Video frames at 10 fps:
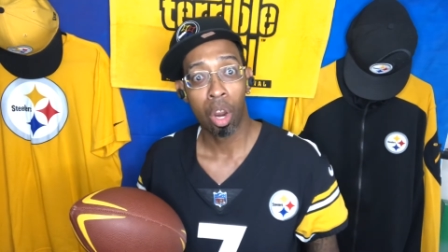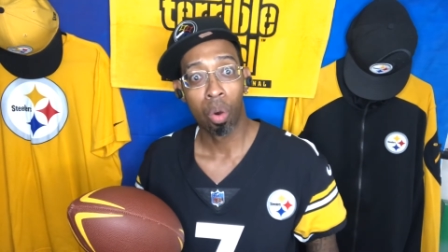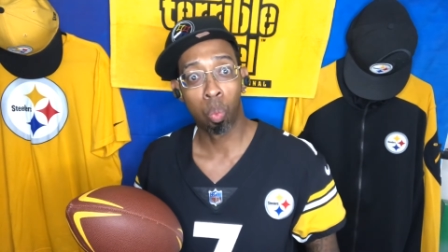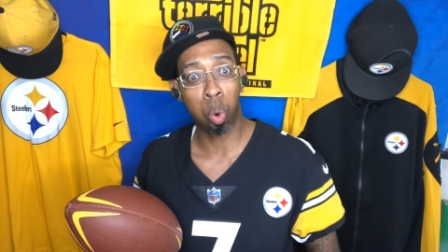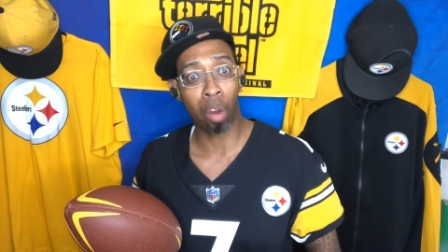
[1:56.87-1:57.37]

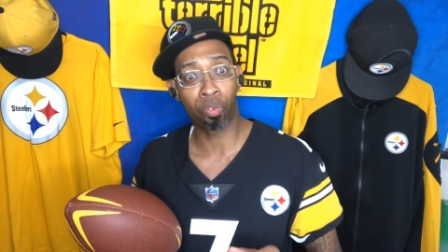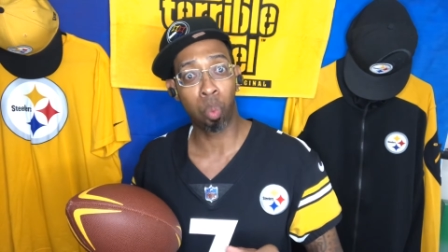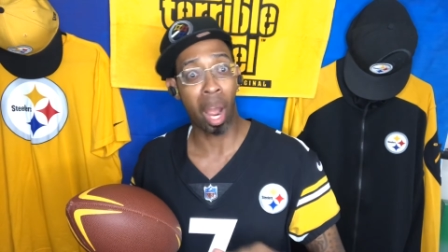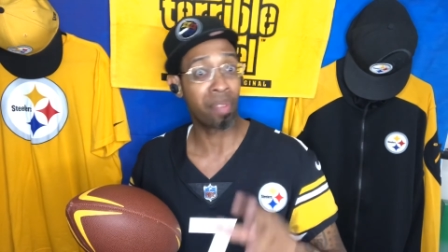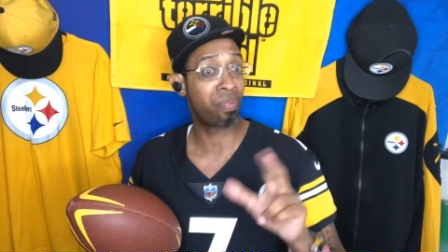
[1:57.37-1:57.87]
worth
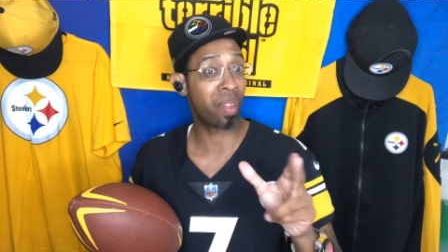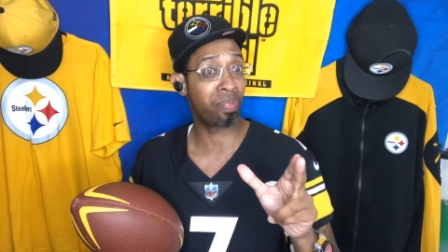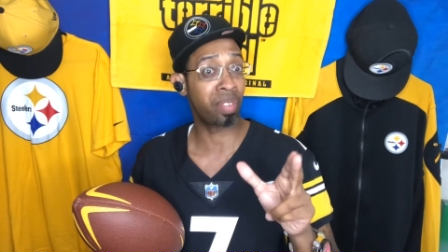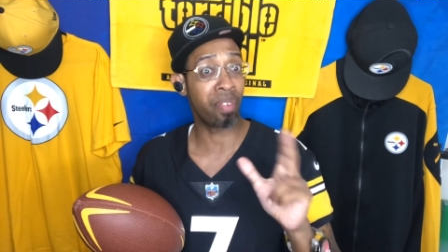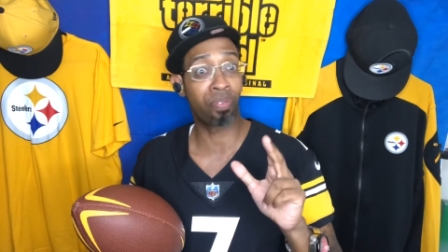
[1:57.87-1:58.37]
what,
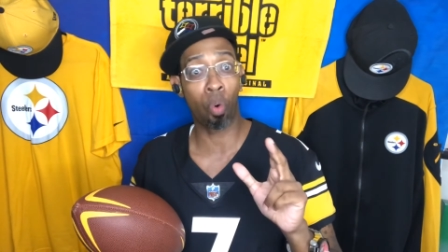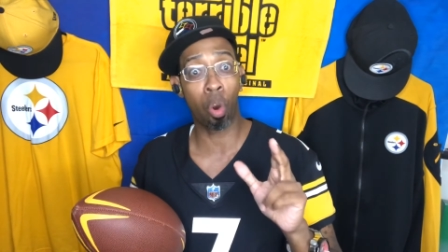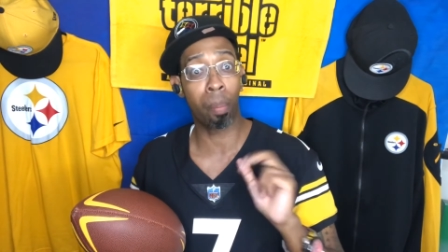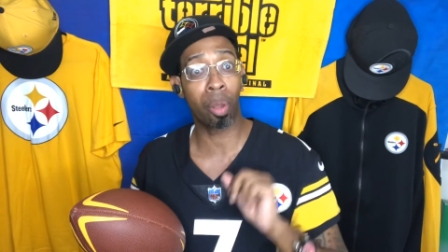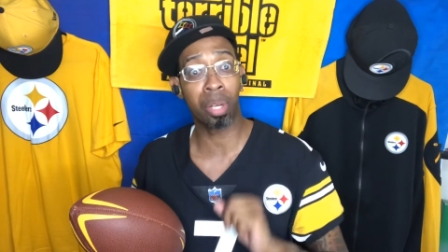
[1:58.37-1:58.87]

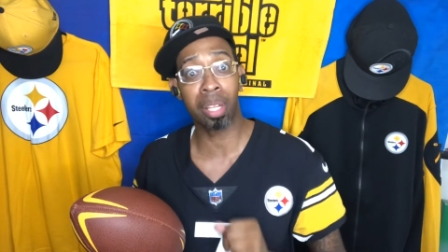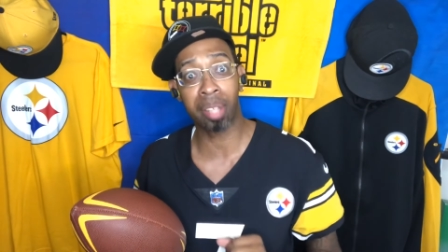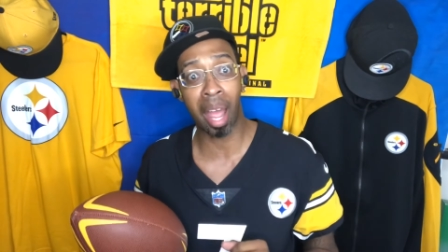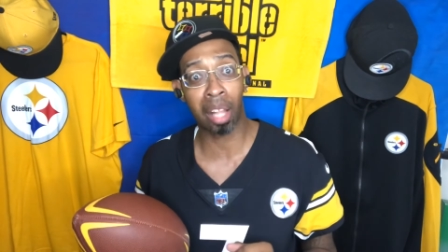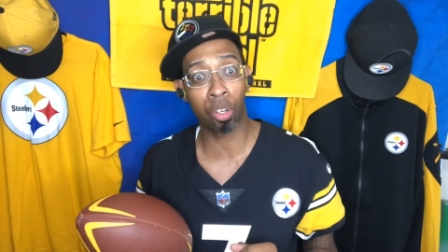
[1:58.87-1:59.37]
$54 million?
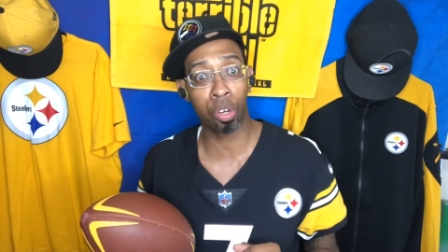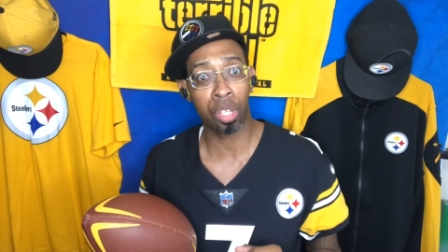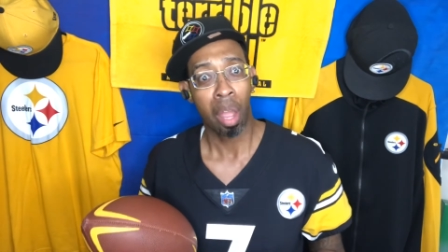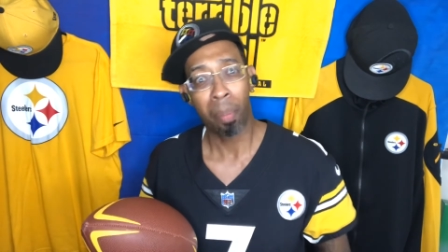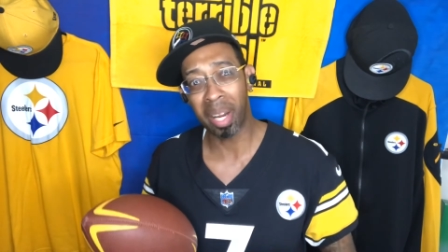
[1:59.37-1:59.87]

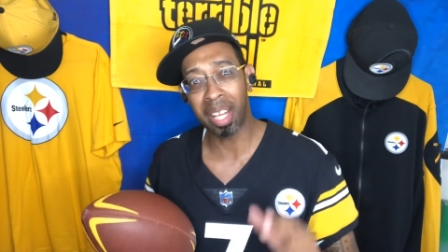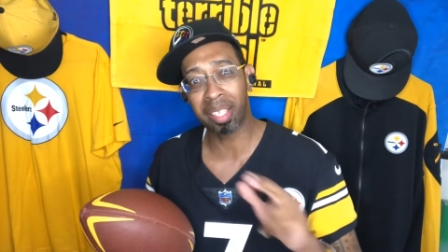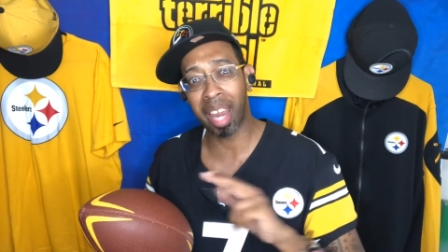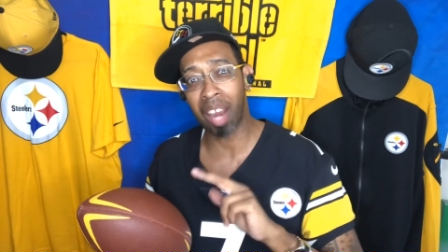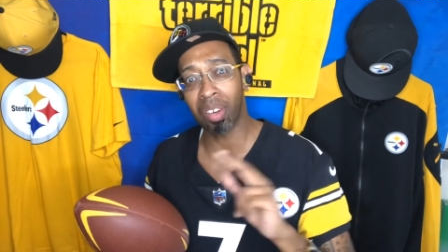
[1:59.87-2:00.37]
But he's
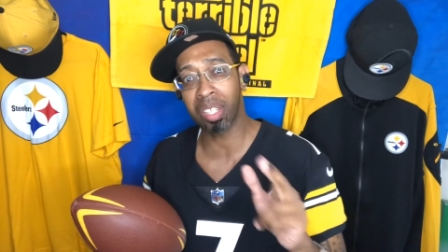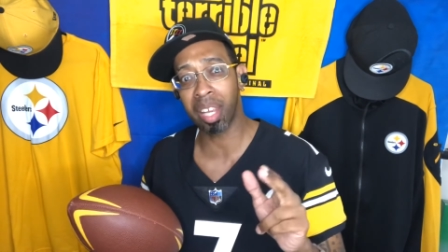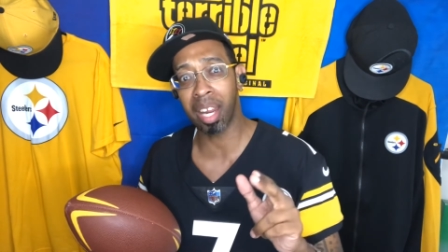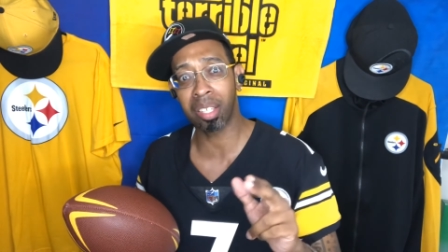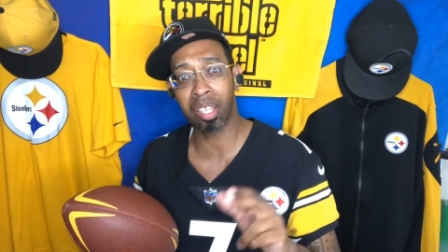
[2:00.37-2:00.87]

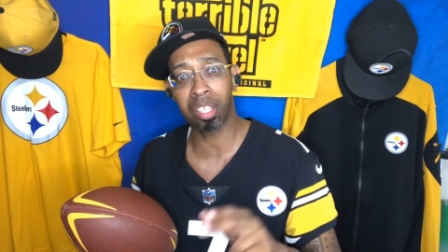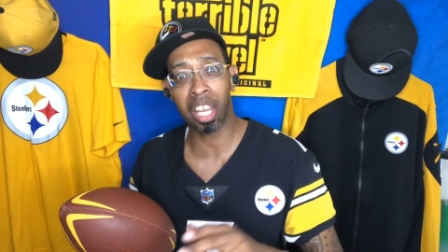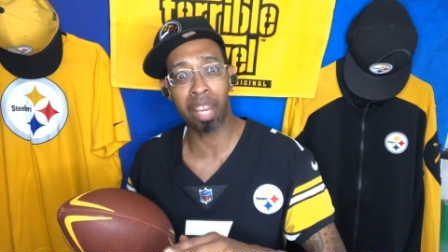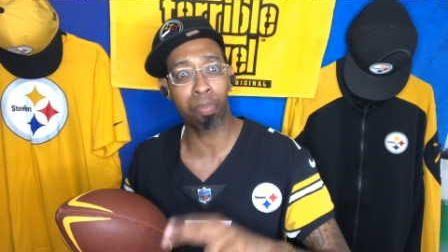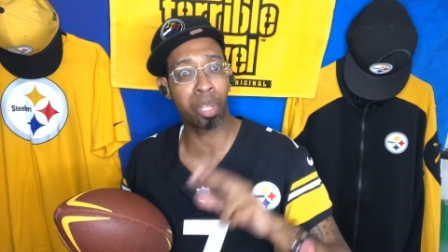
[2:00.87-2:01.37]
guaranteed to
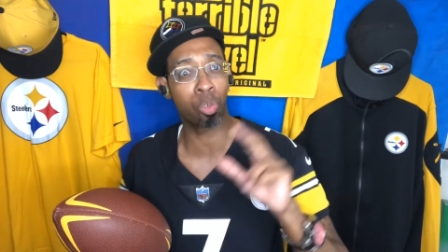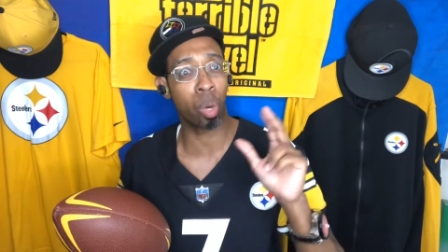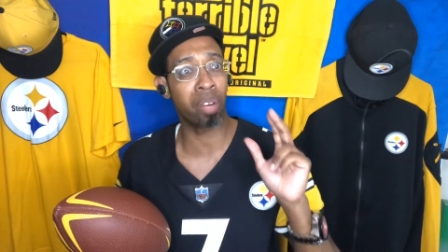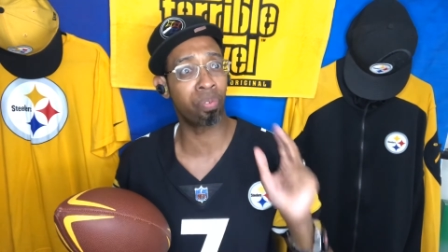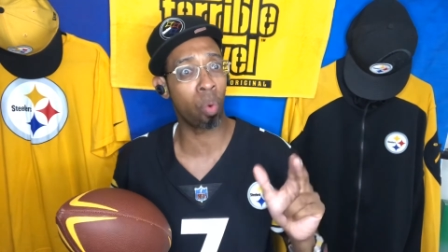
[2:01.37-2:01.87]
see
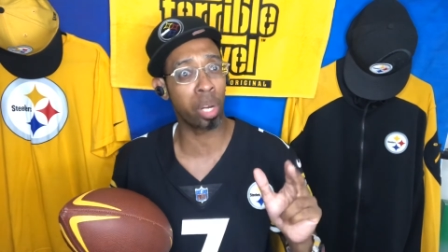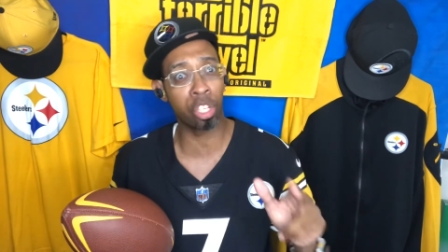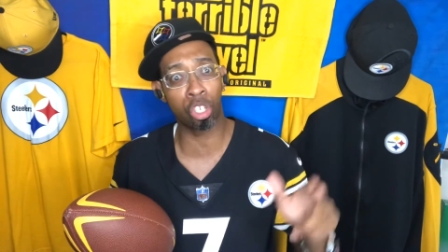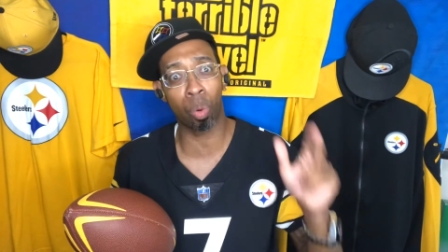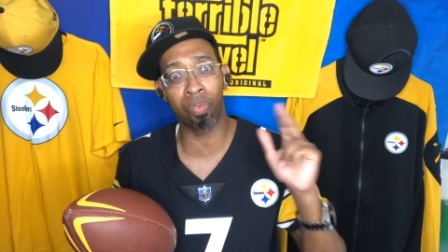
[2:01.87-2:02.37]
between 42 and